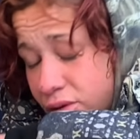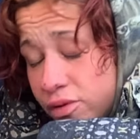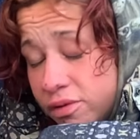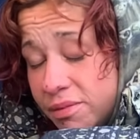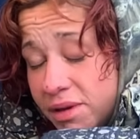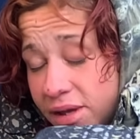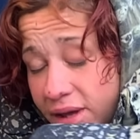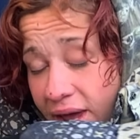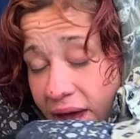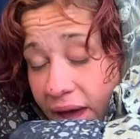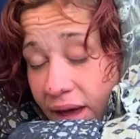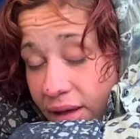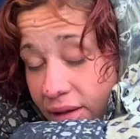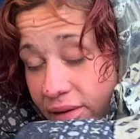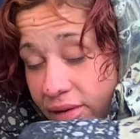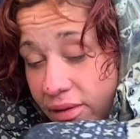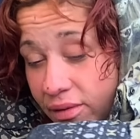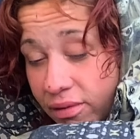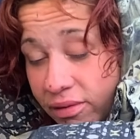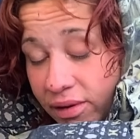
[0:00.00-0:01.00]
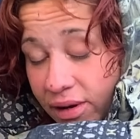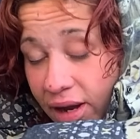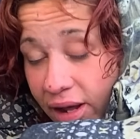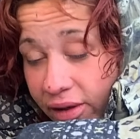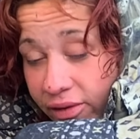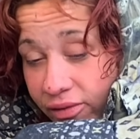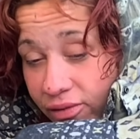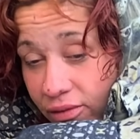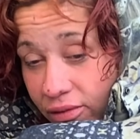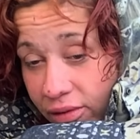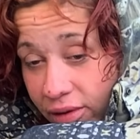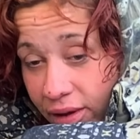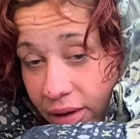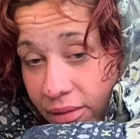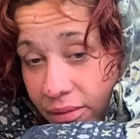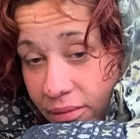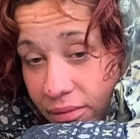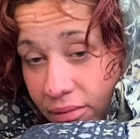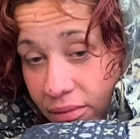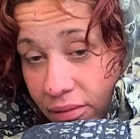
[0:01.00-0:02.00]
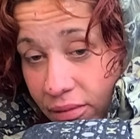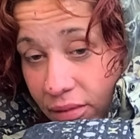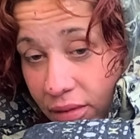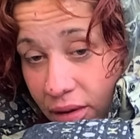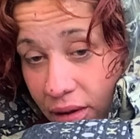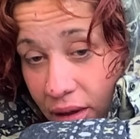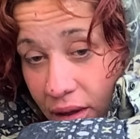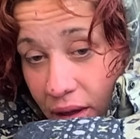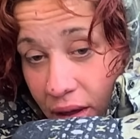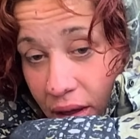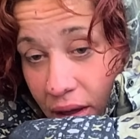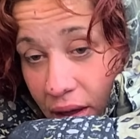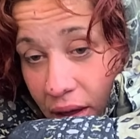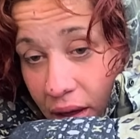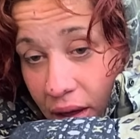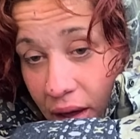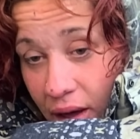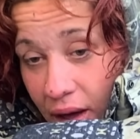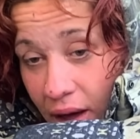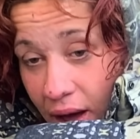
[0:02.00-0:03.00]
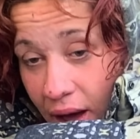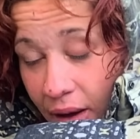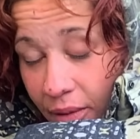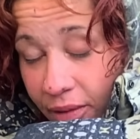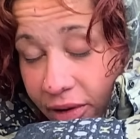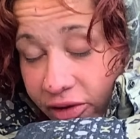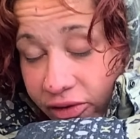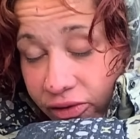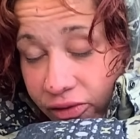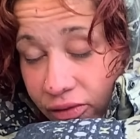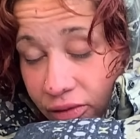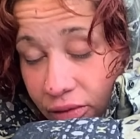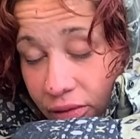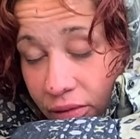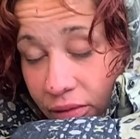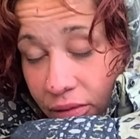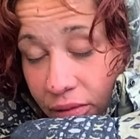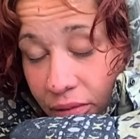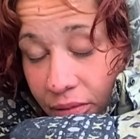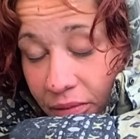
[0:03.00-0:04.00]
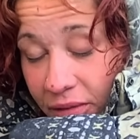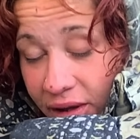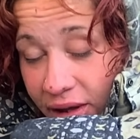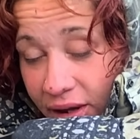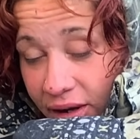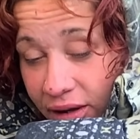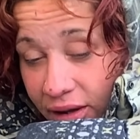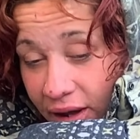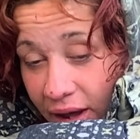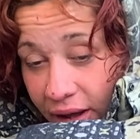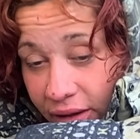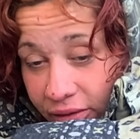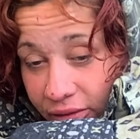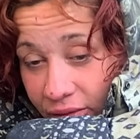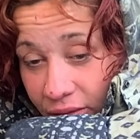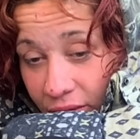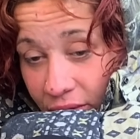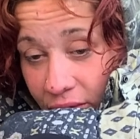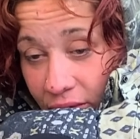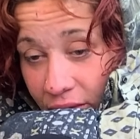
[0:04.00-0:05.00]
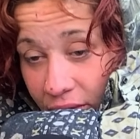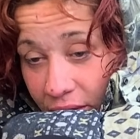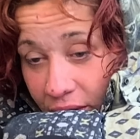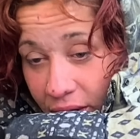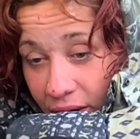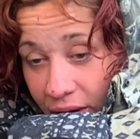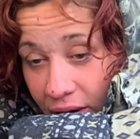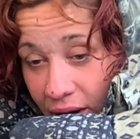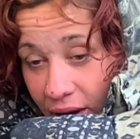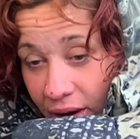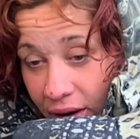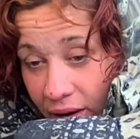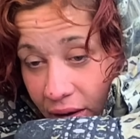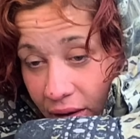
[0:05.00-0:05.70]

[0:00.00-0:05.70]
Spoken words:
me, yeah. It was in high school, yeah. I went to McKinley High School, and then